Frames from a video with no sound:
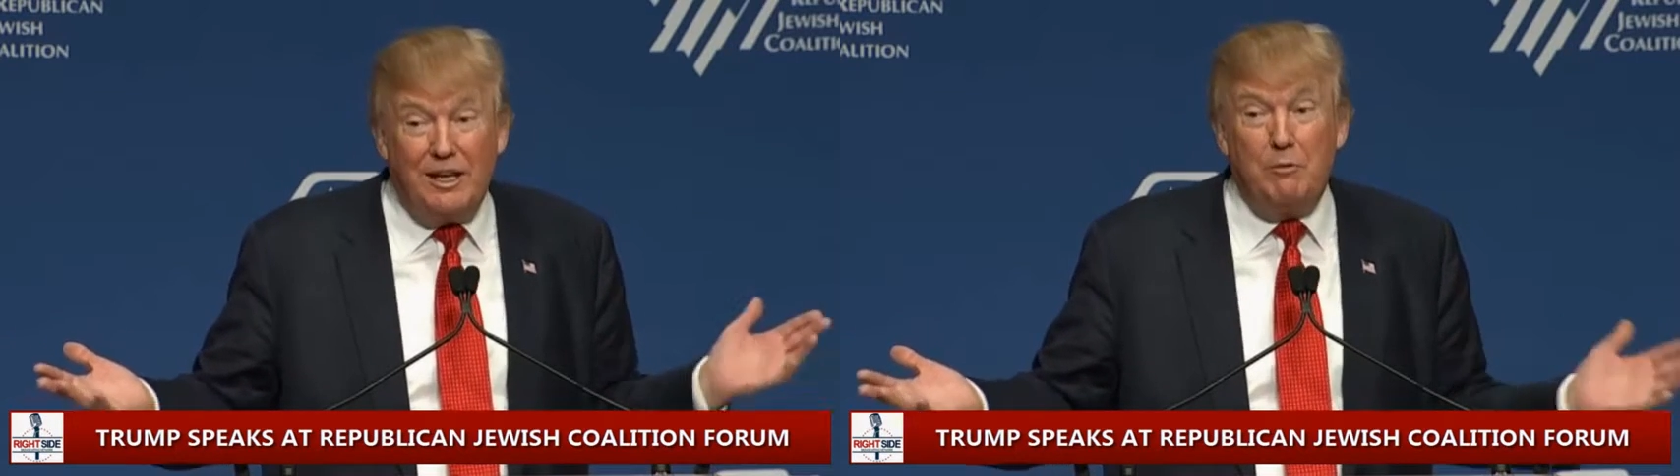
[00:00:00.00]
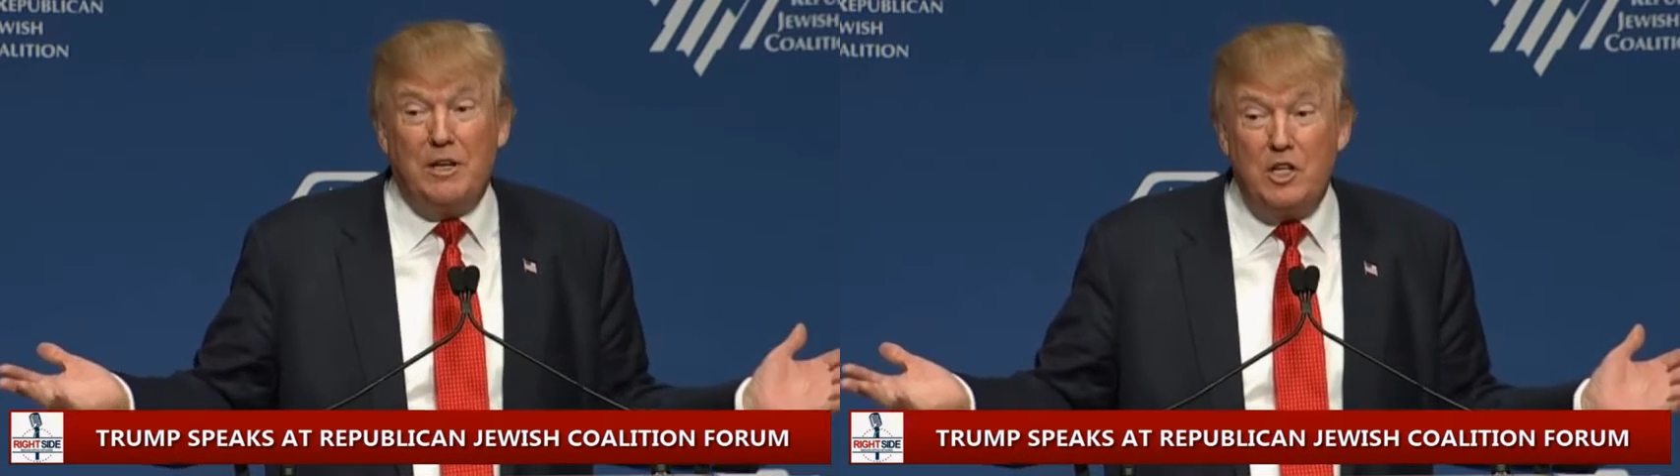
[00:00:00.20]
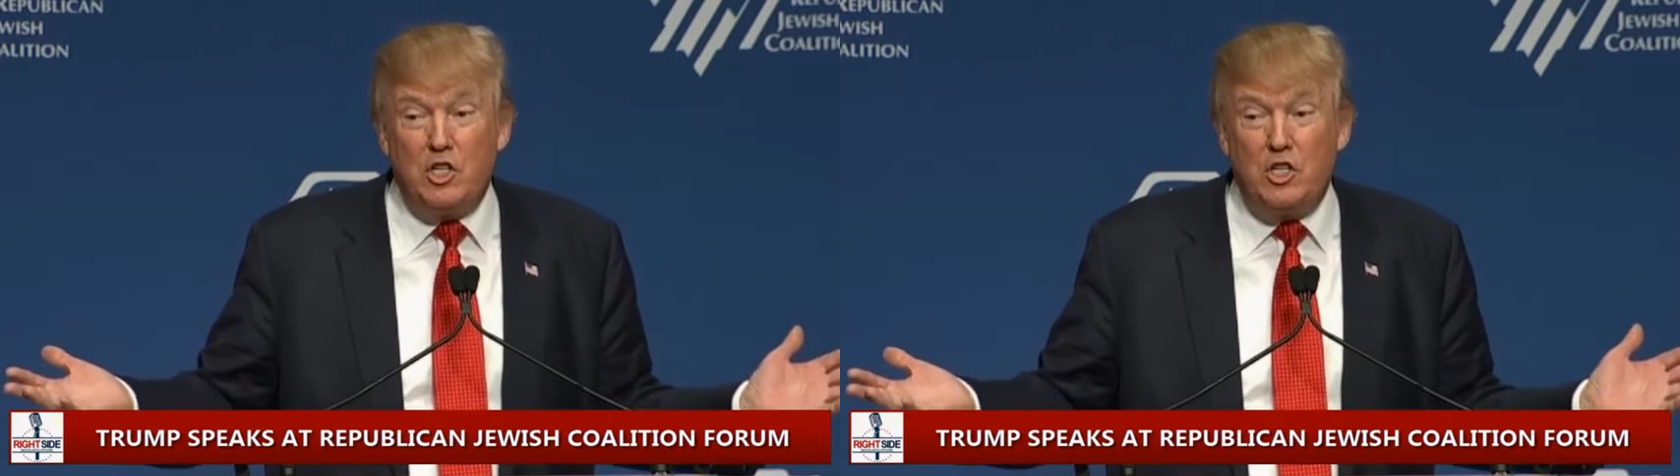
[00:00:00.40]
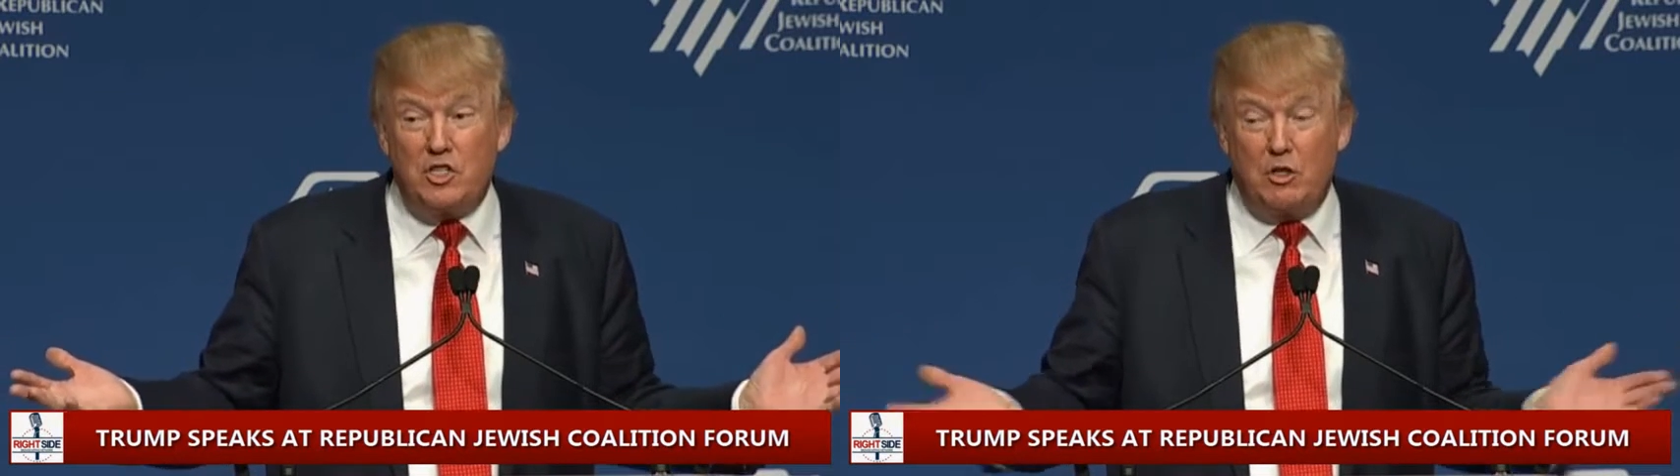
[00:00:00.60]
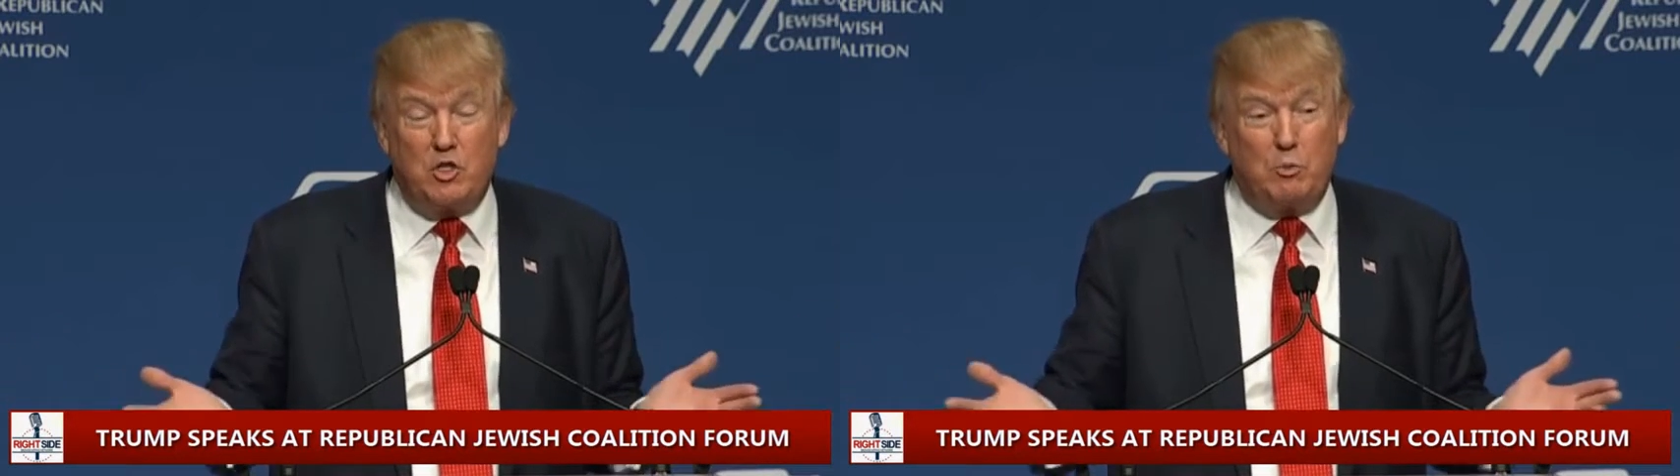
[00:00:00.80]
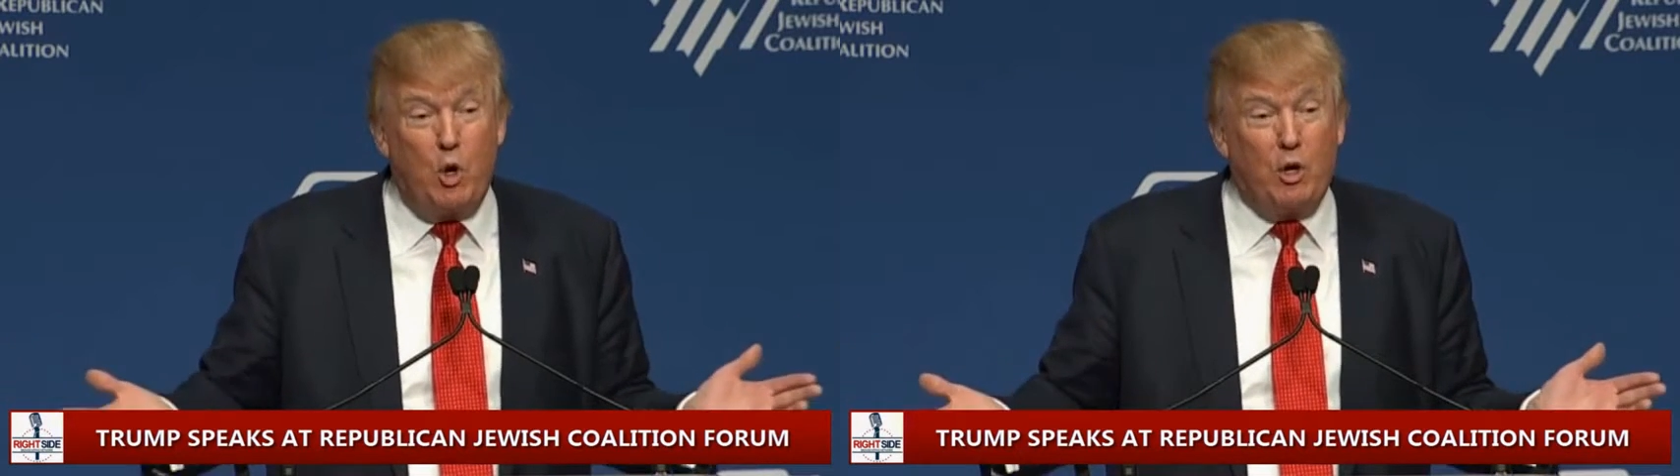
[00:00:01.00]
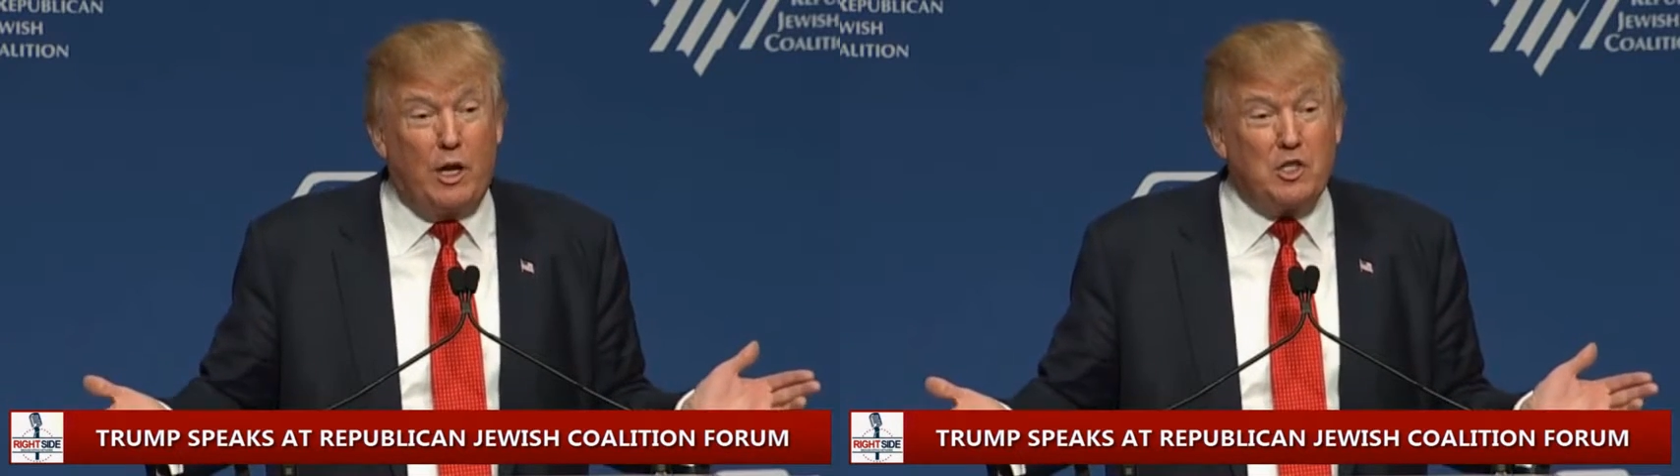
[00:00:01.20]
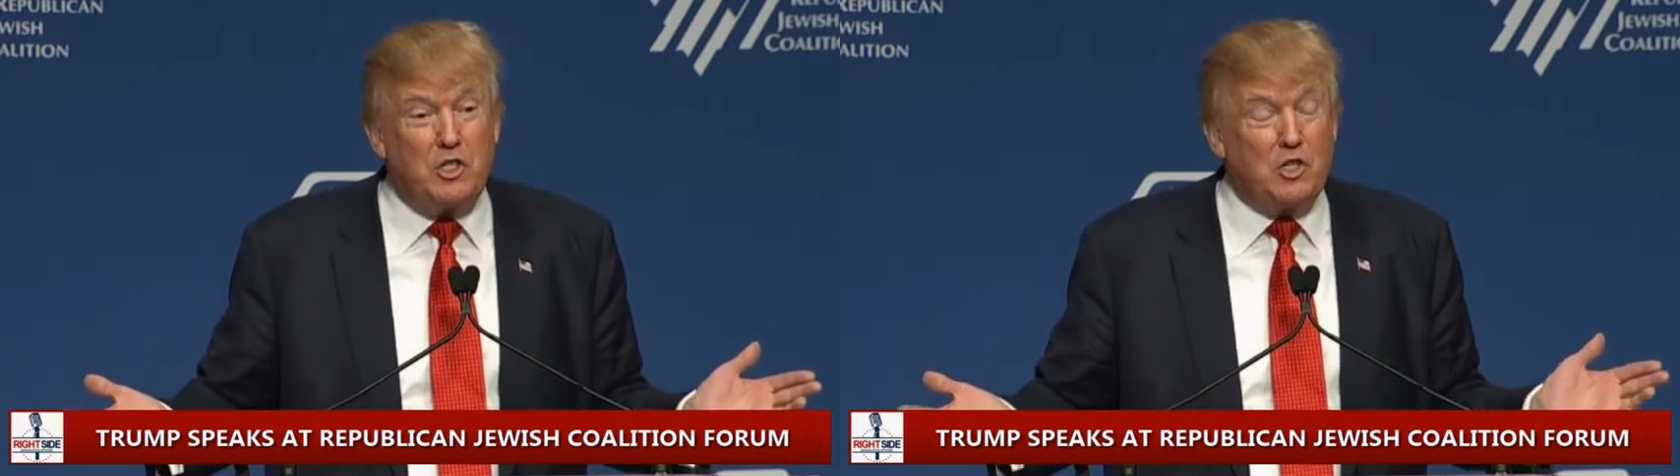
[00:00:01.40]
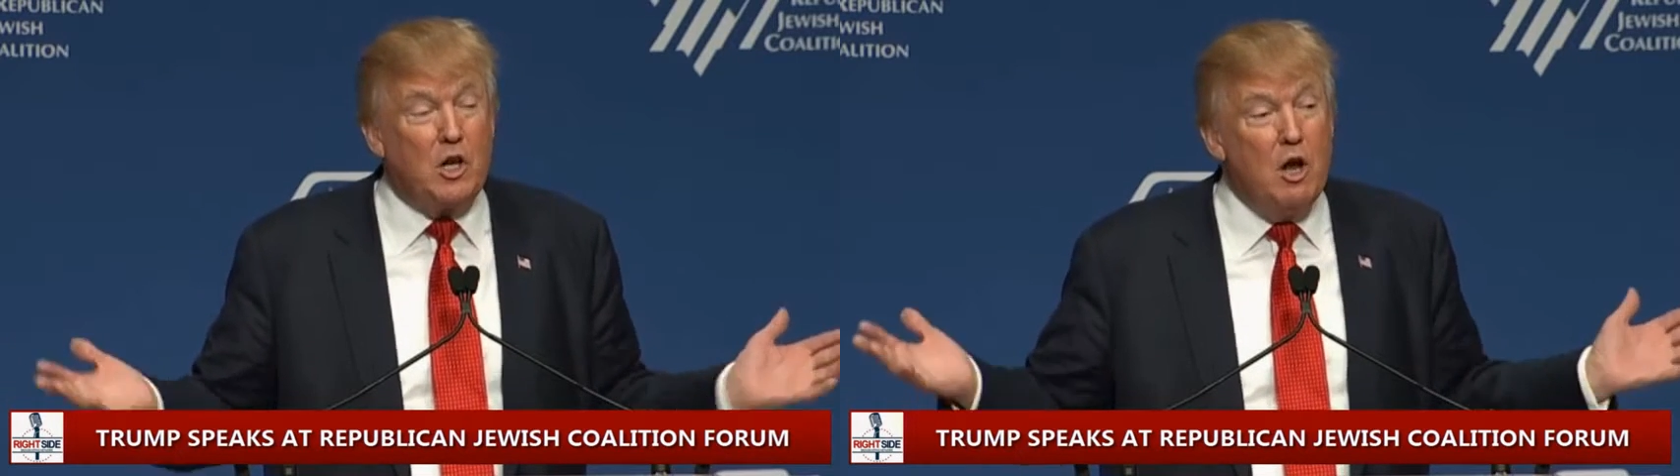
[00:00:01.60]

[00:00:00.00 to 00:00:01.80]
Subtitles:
Can you imagine this? A small gas station.